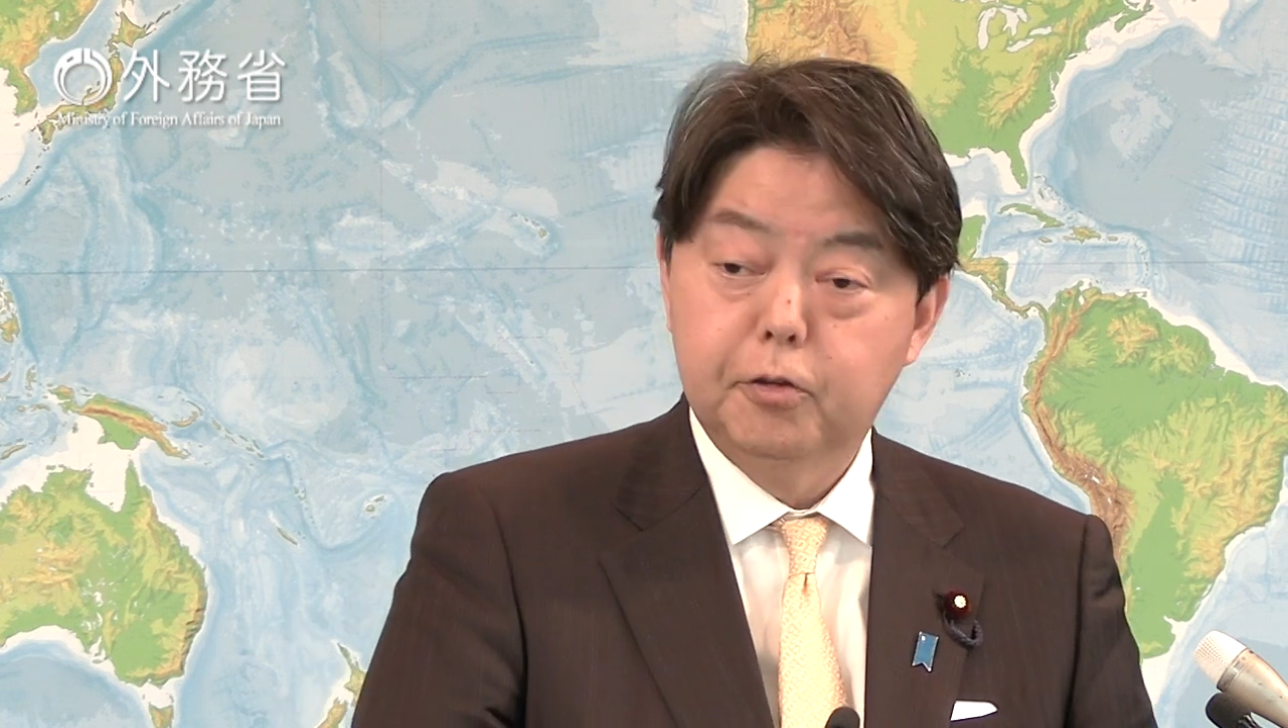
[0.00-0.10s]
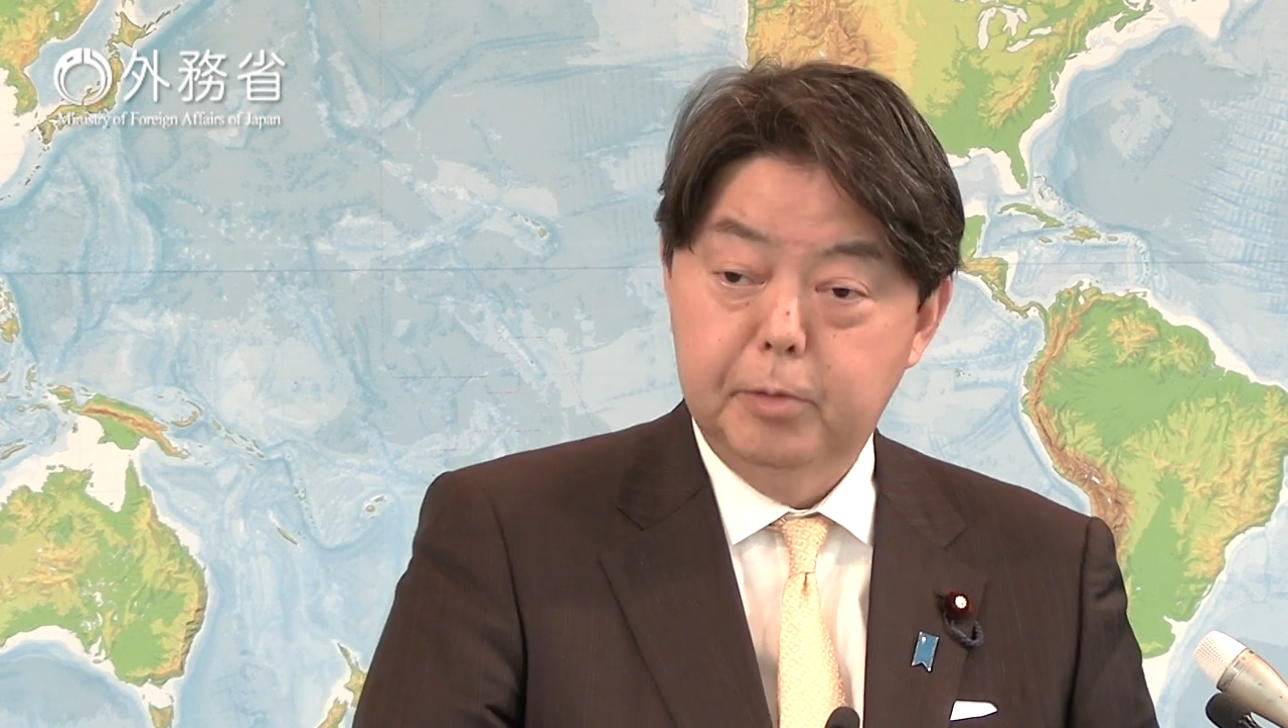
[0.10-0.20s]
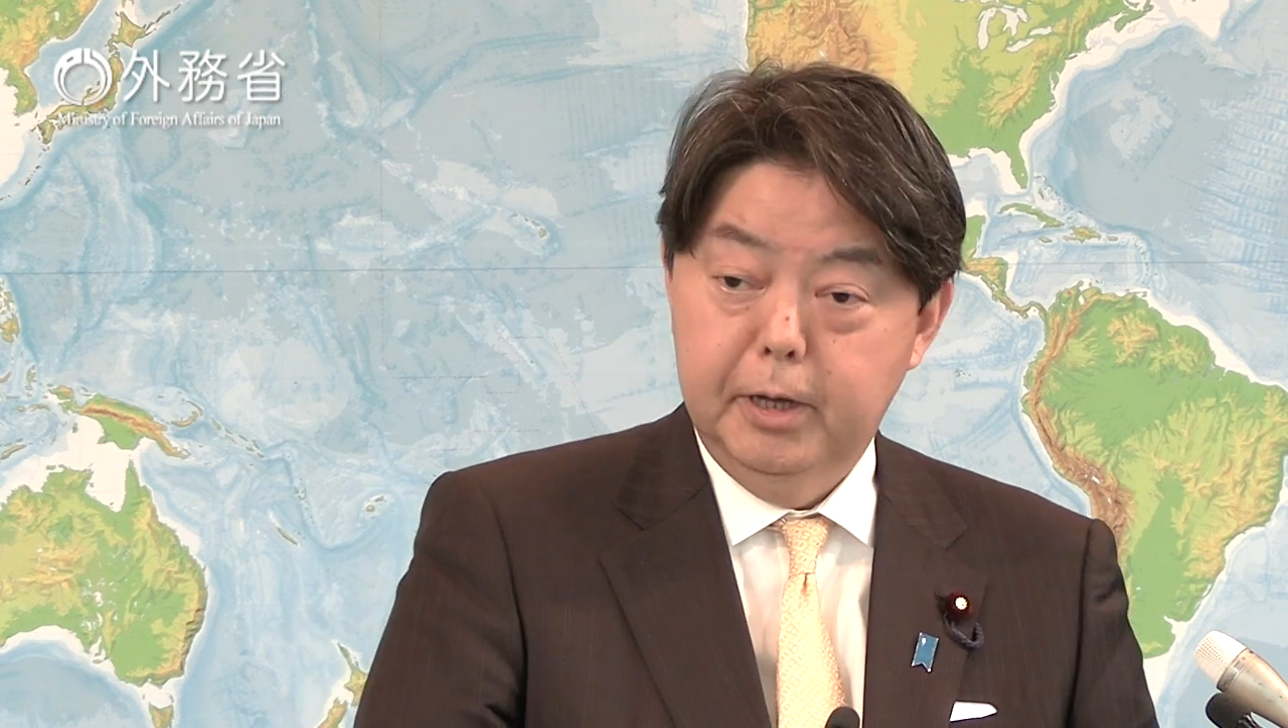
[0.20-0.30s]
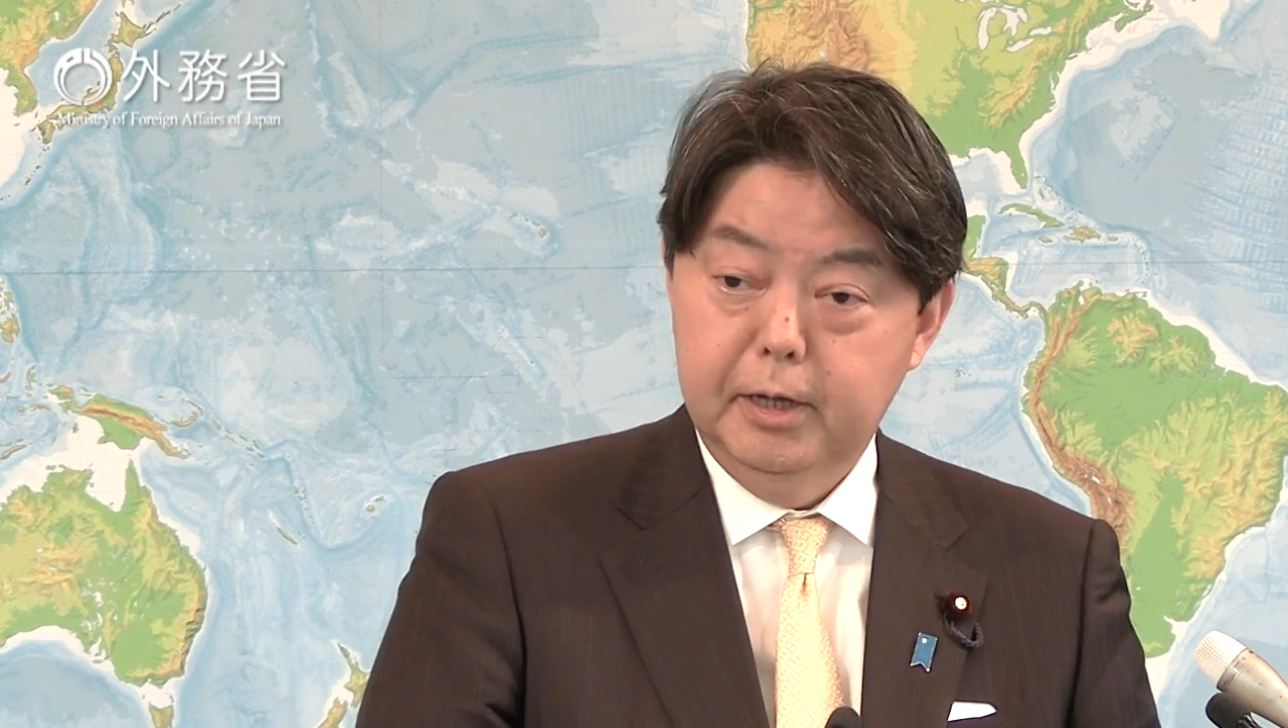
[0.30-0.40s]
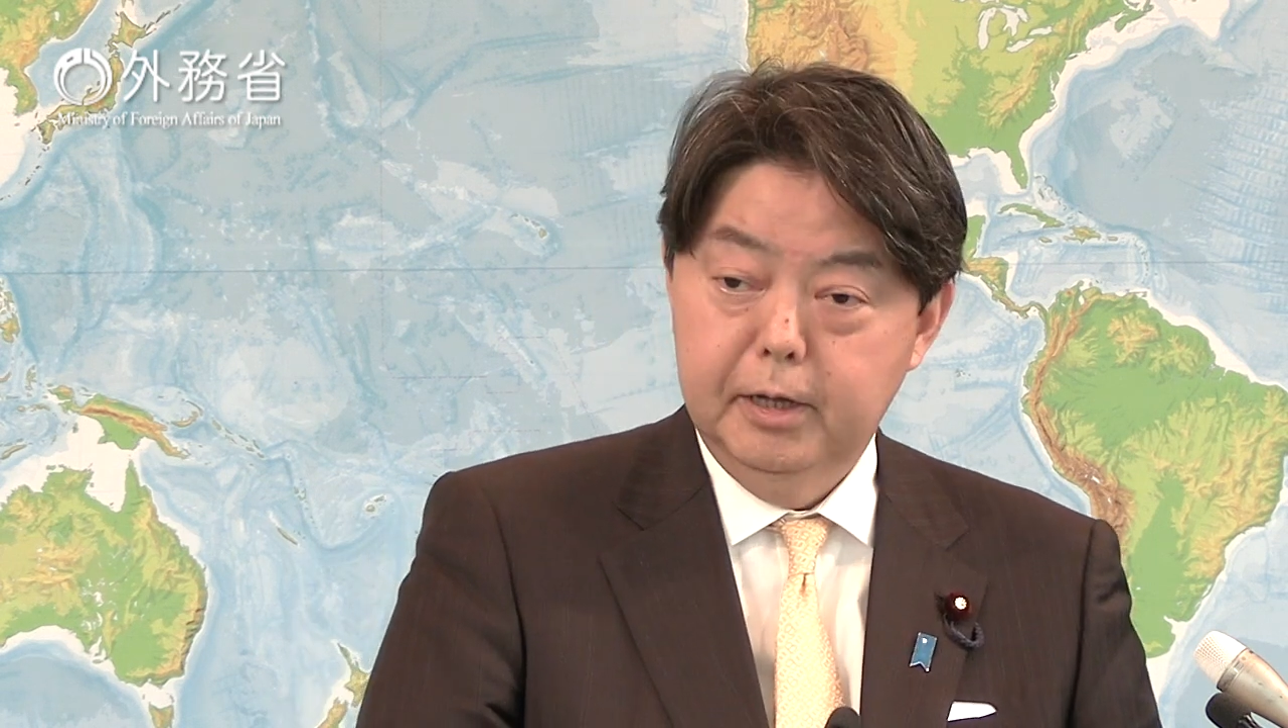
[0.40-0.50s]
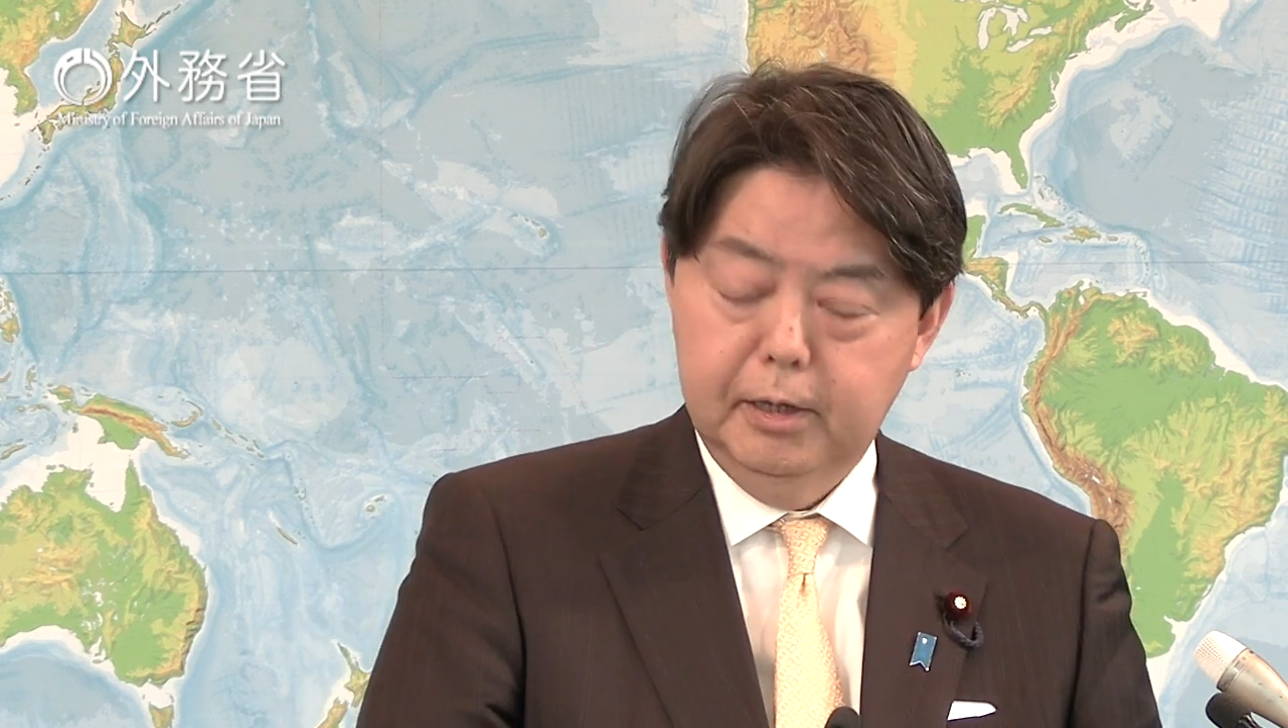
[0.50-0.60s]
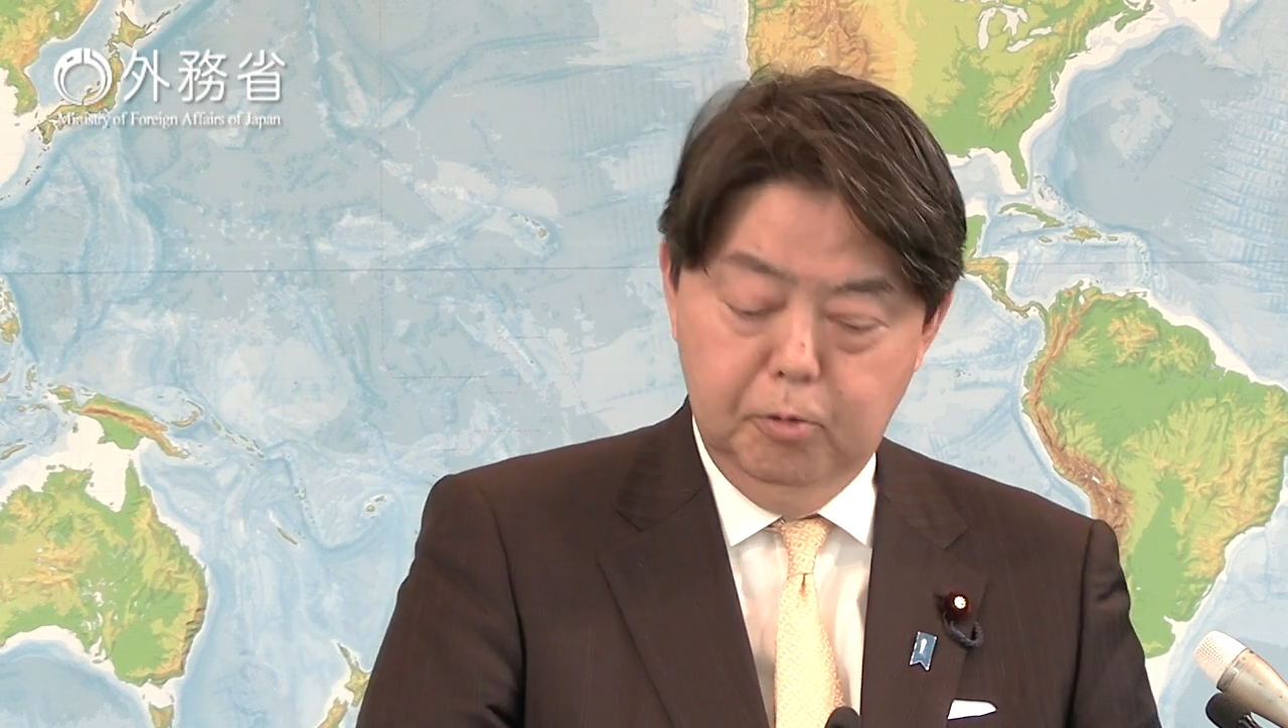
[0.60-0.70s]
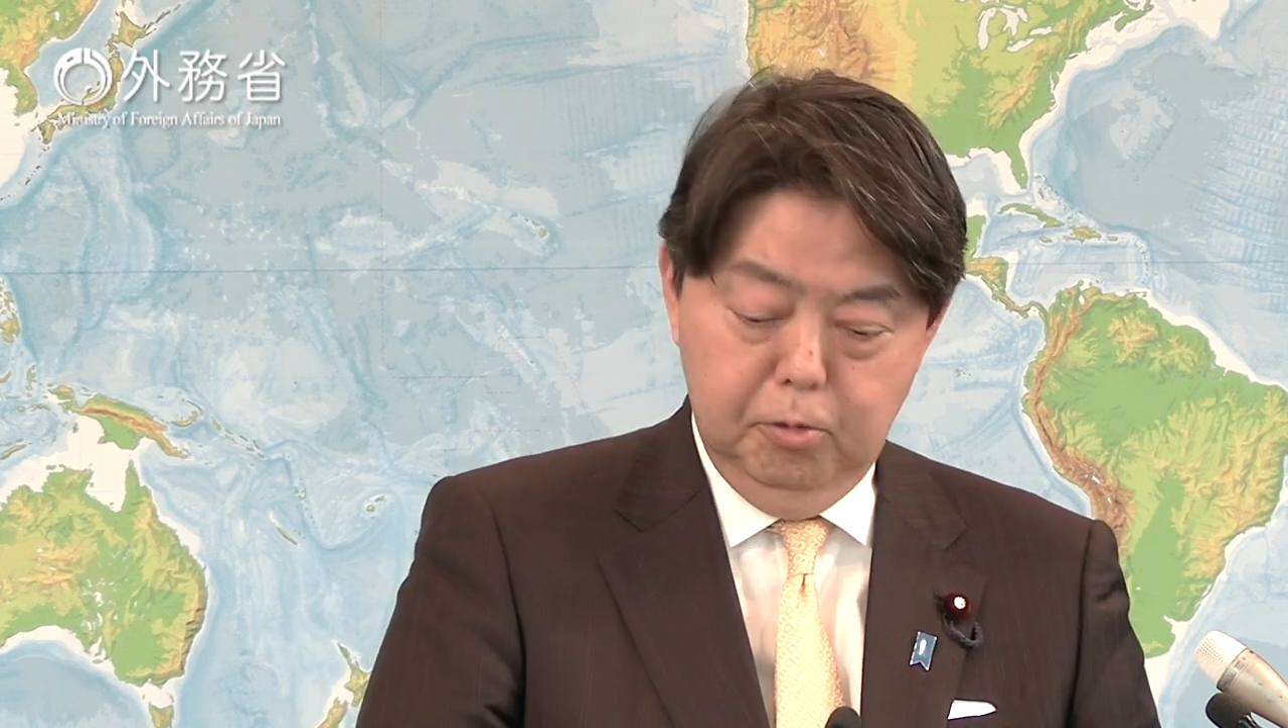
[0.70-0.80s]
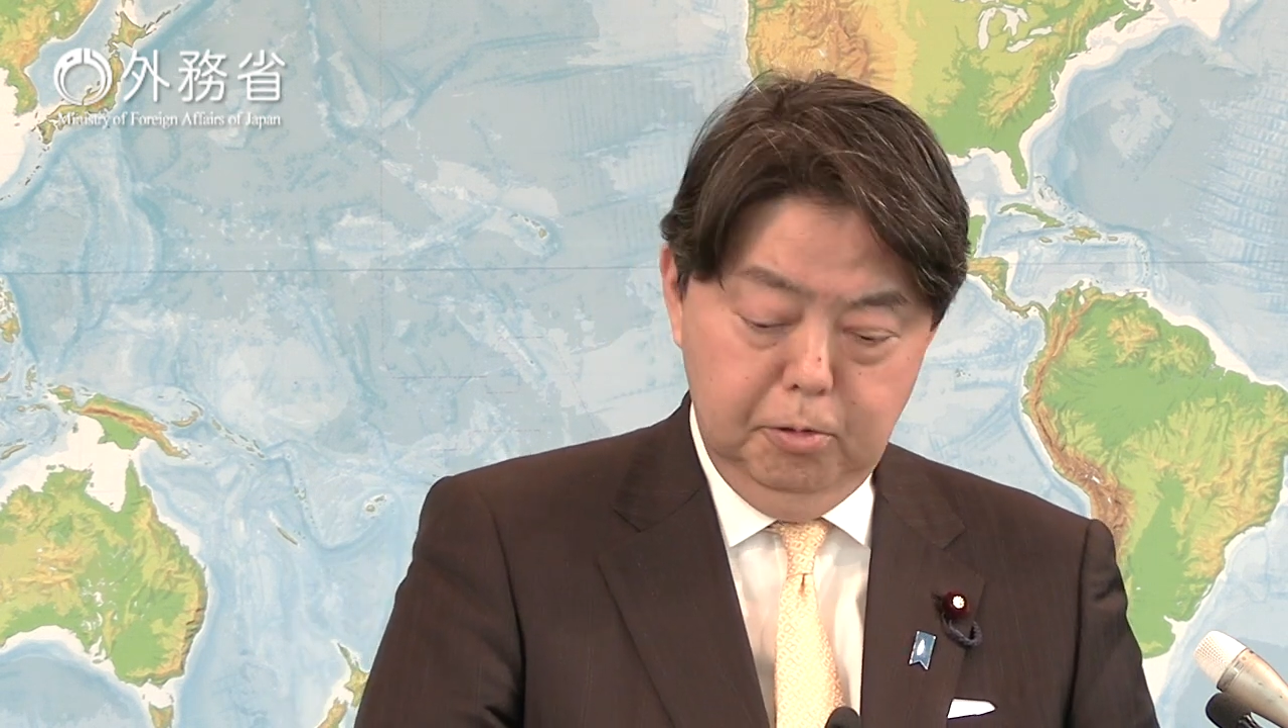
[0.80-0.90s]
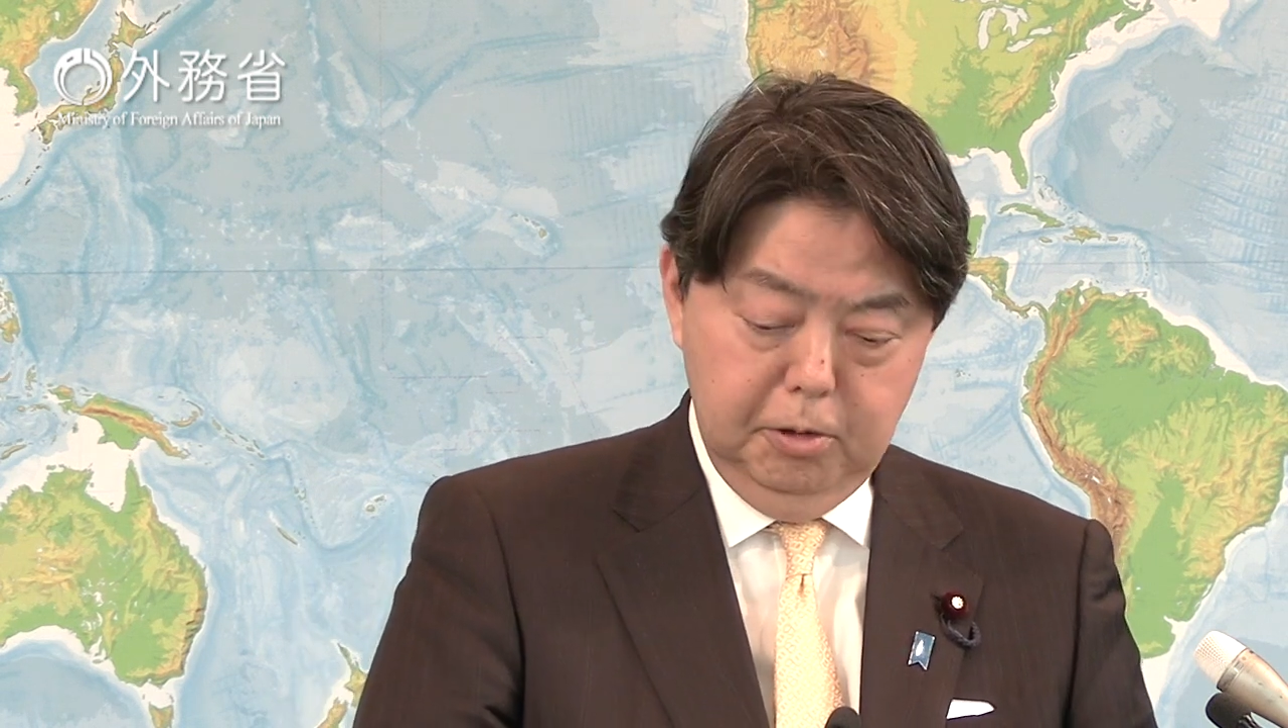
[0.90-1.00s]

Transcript: reflection on